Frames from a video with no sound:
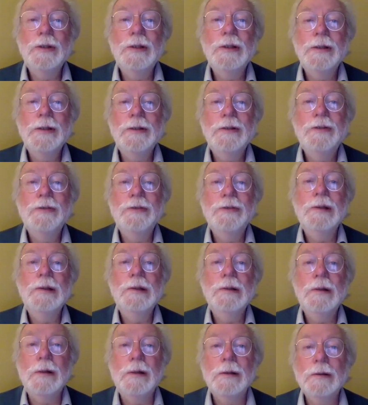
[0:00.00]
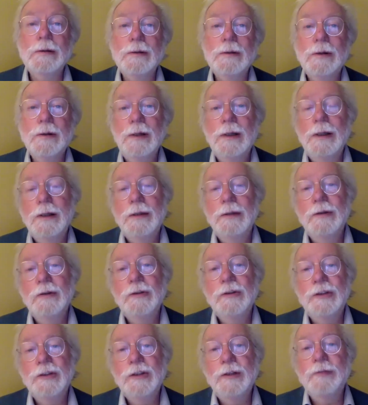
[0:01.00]
can do a lot to
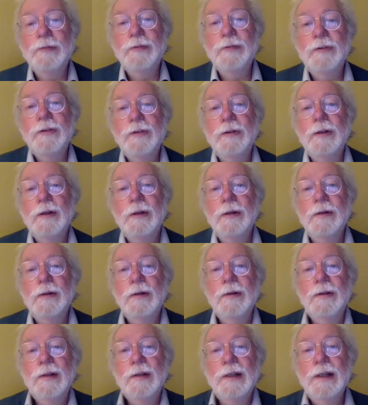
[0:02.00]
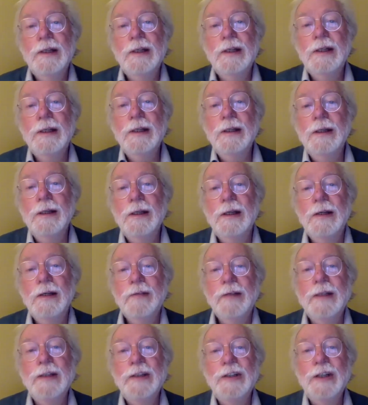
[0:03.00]
shift the thinking of
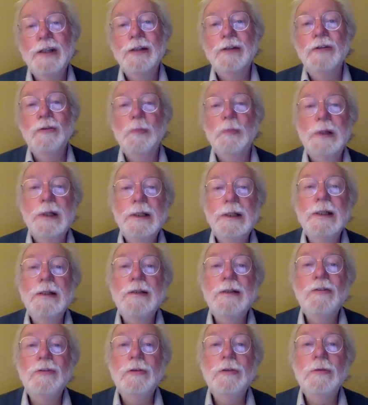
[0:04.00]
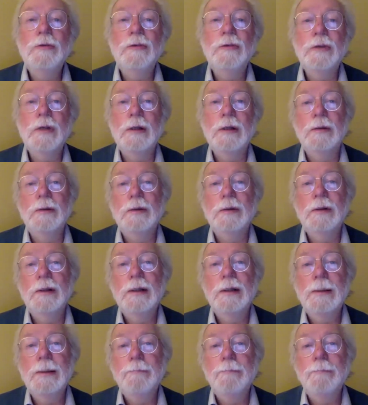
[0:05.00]
NGOs. Please do so.
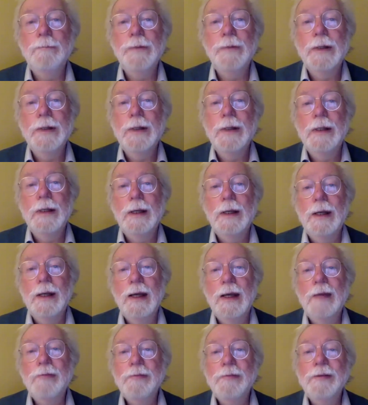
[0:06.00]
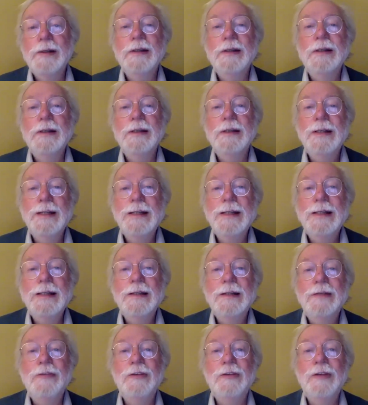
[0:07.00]
Right? Africa needs